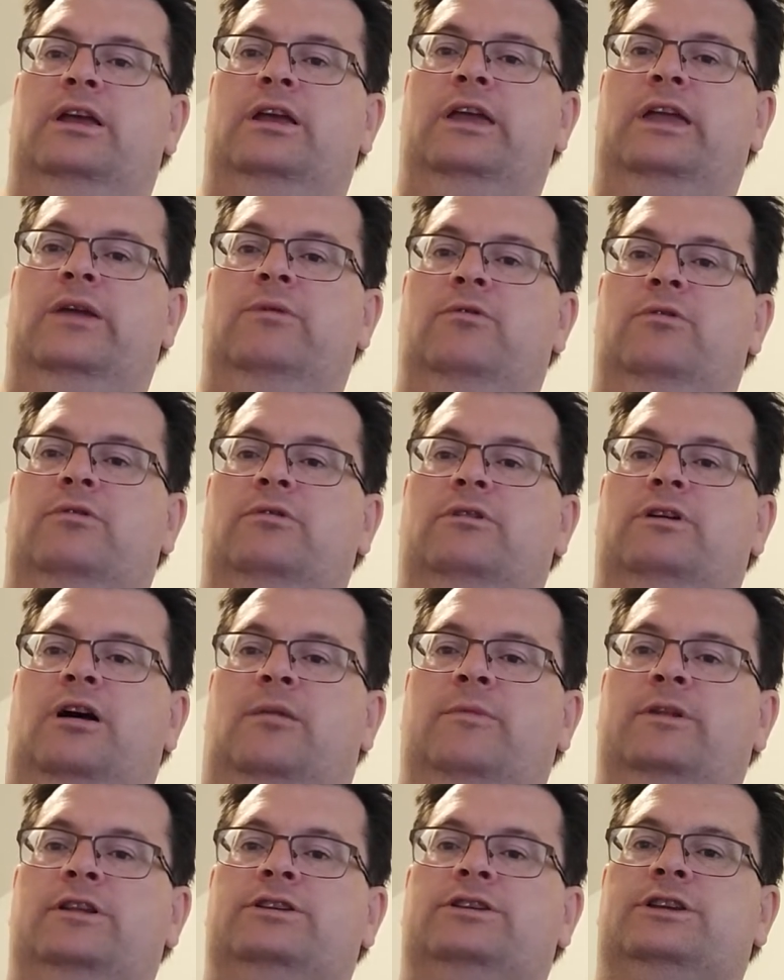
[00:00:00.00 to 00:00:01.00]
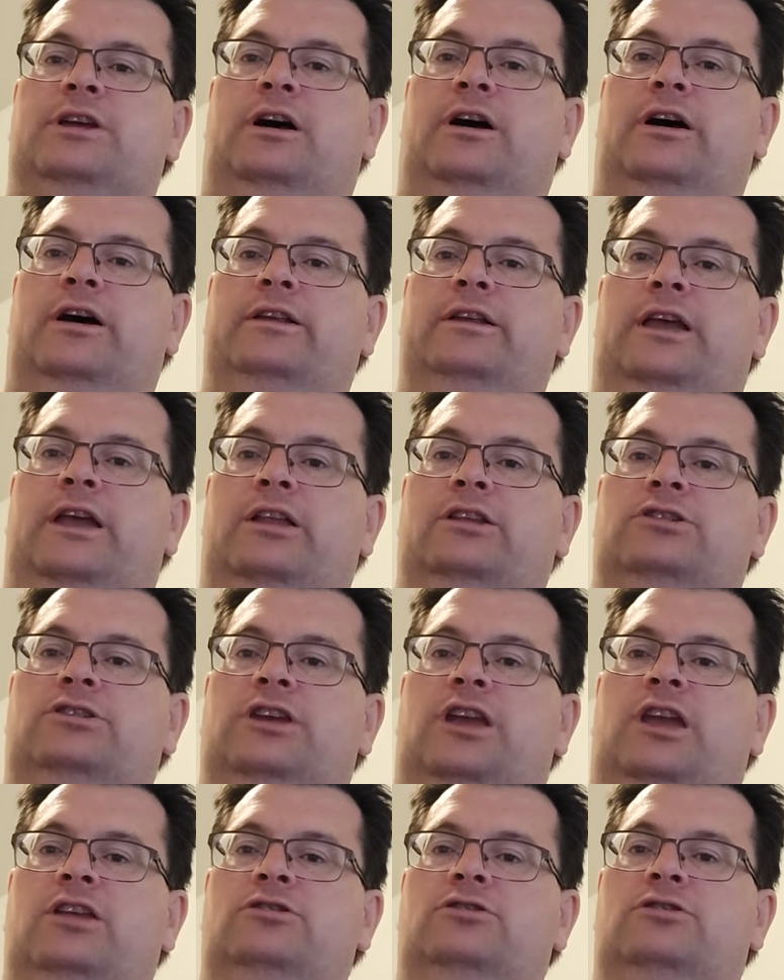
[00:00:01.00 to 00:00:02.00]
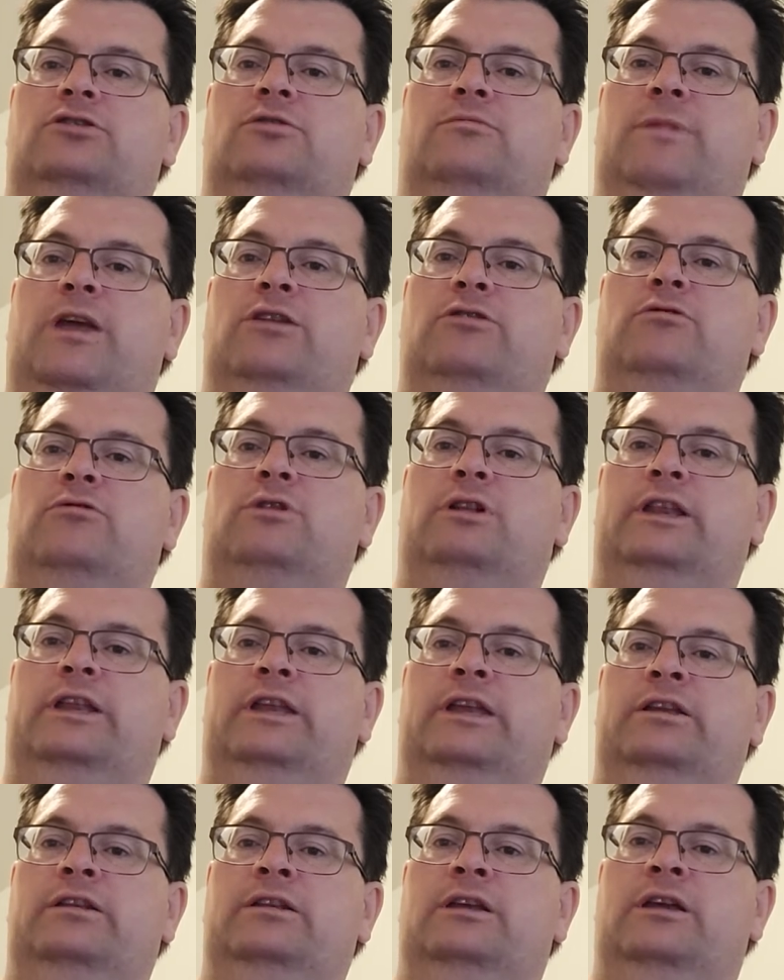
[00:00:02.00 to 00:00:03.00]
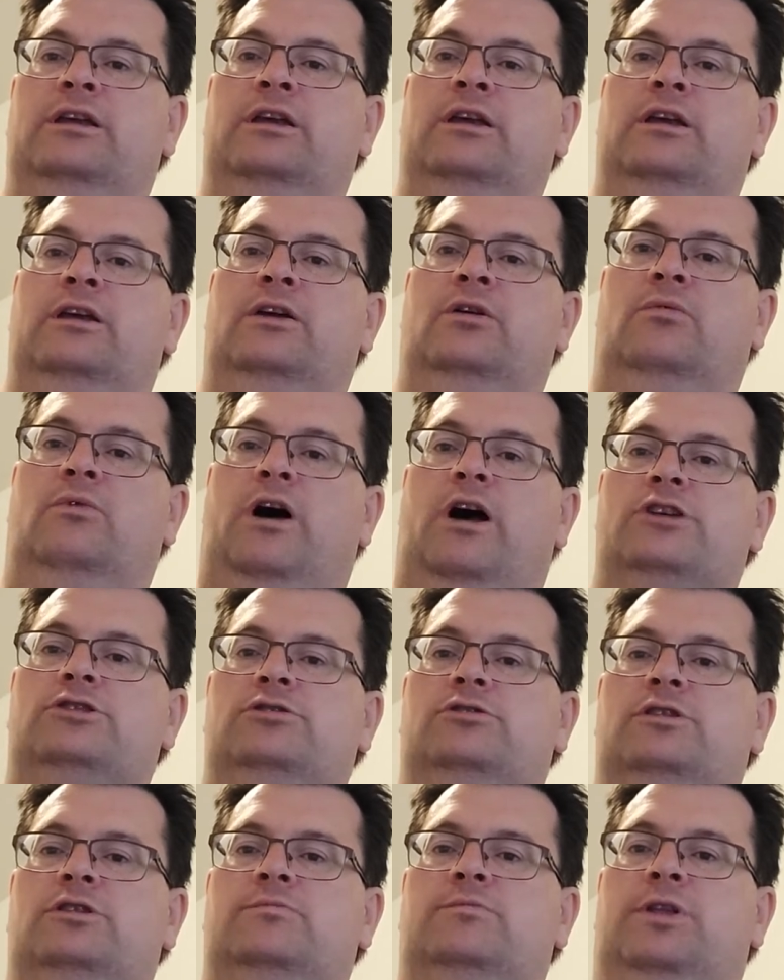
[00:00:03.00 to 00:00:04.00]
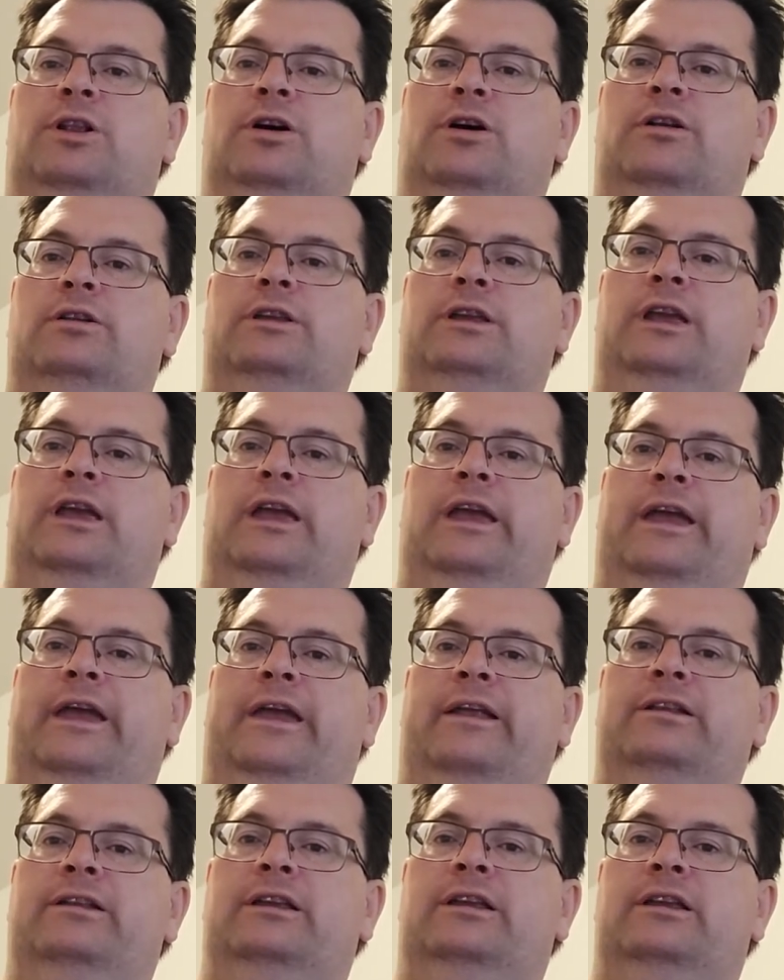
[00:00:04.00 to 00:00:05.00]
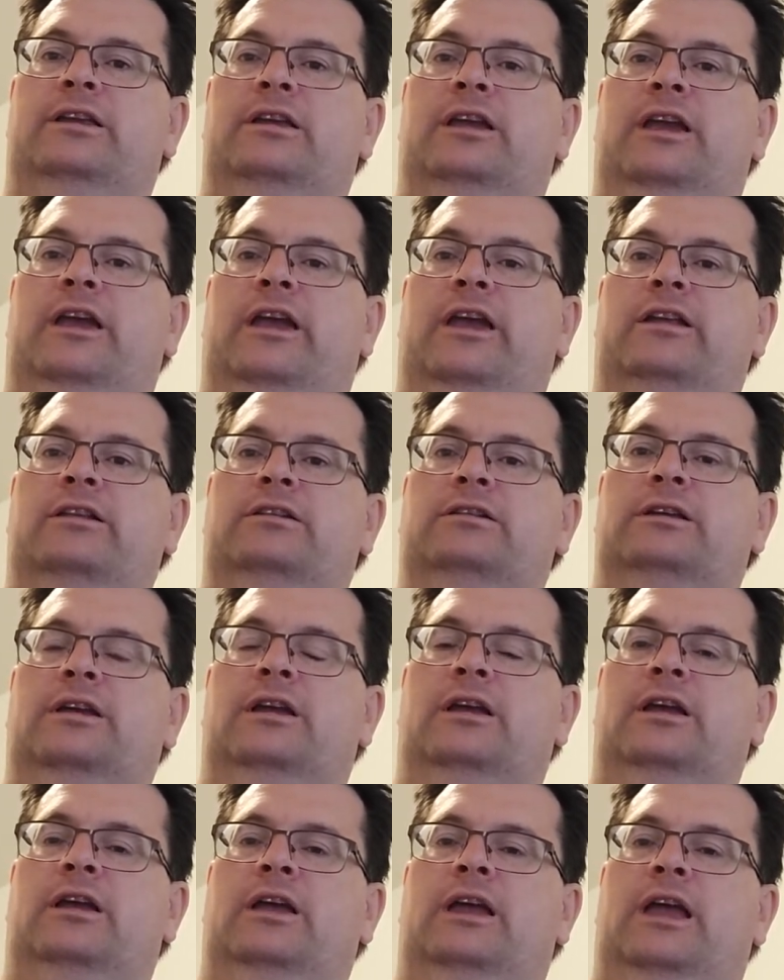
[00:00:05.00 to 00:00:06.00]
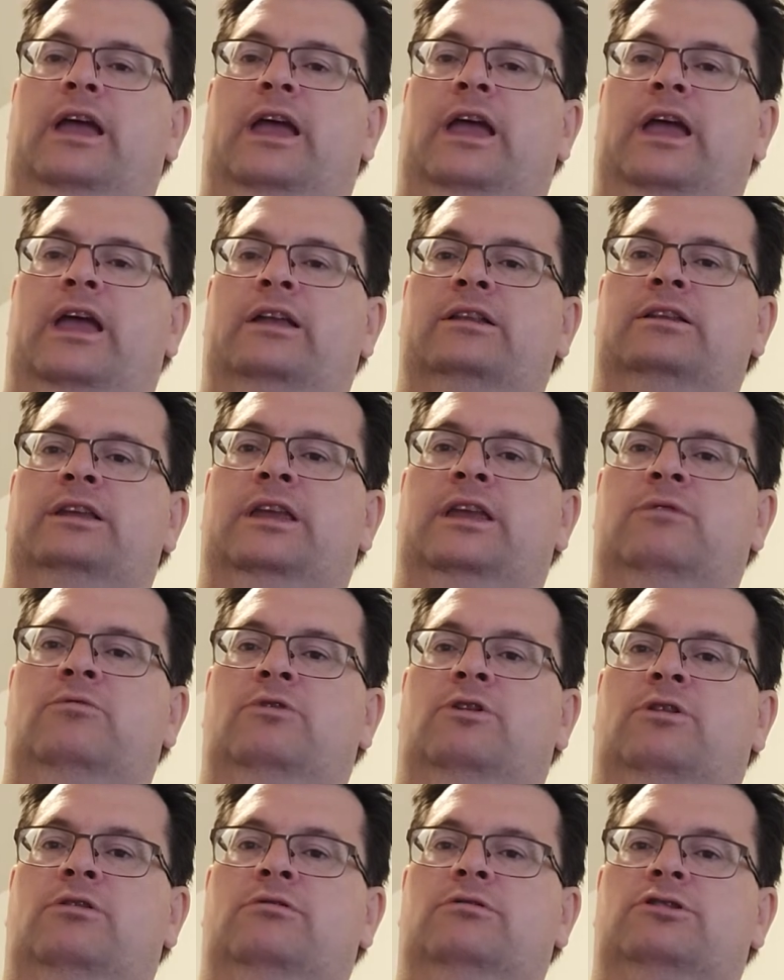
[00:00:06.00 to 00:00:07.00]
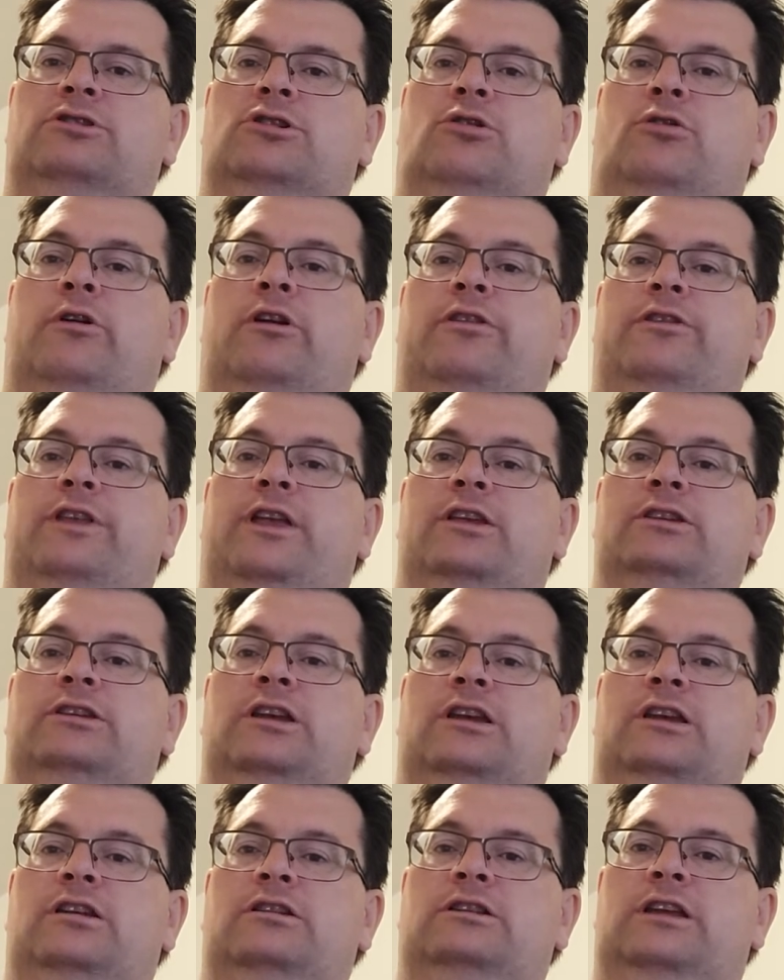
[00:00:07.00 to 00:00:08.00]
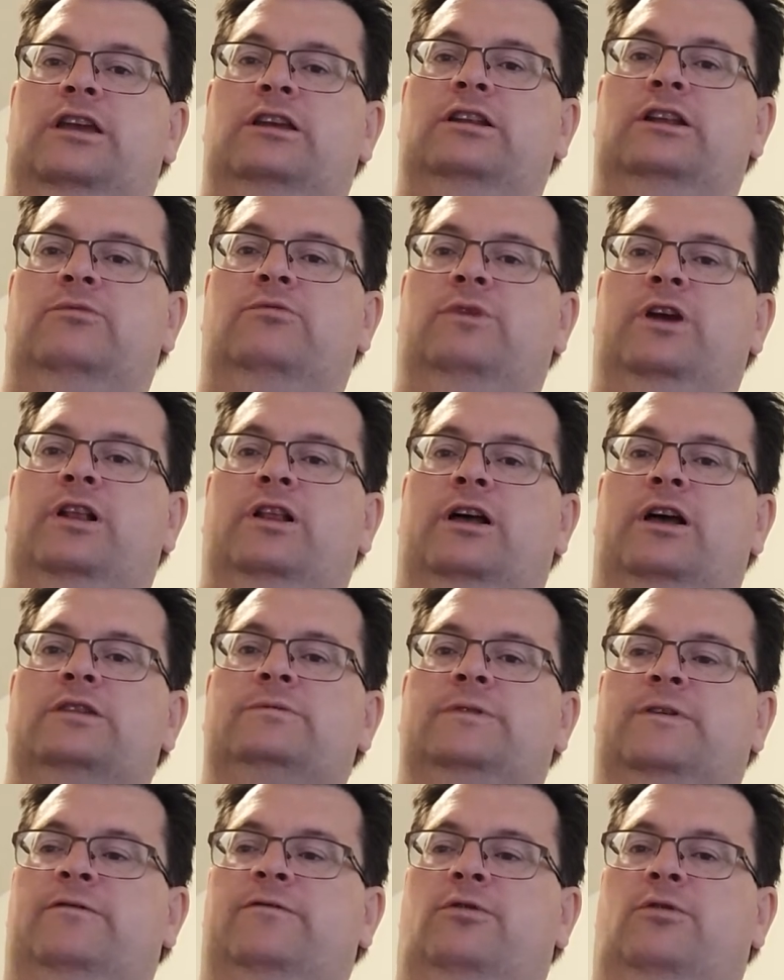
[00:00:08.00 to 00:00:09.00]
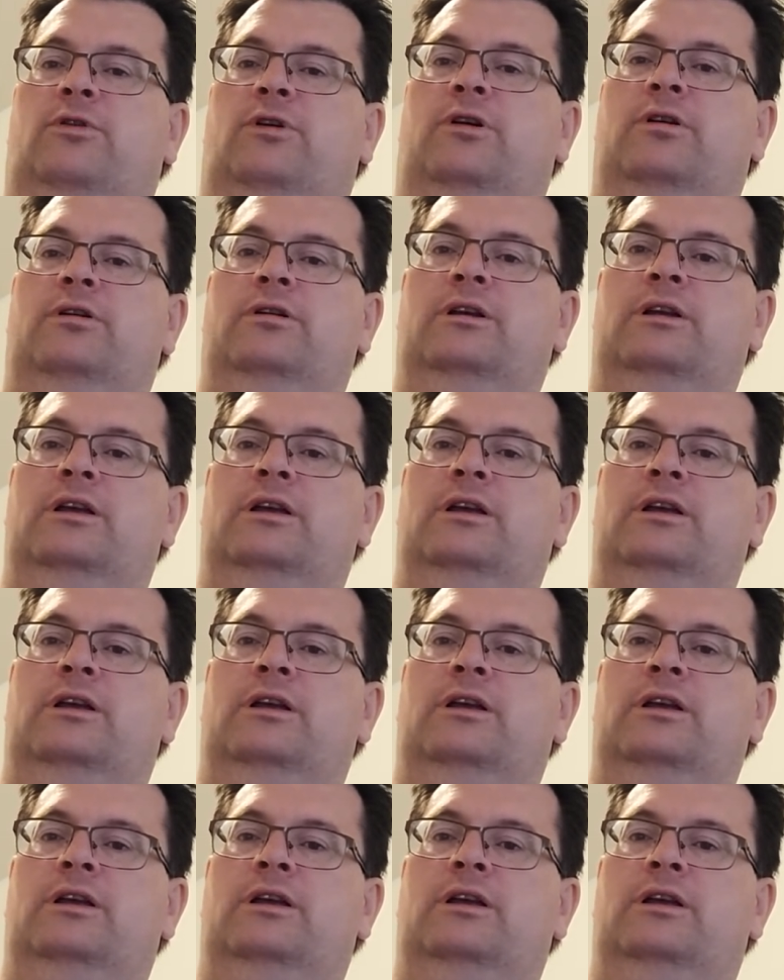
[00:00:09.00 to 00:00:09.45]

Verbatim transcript: He will come inside and change you, make you clean, wash in His blood, and and and He will show you things that you, that you didn't realize before.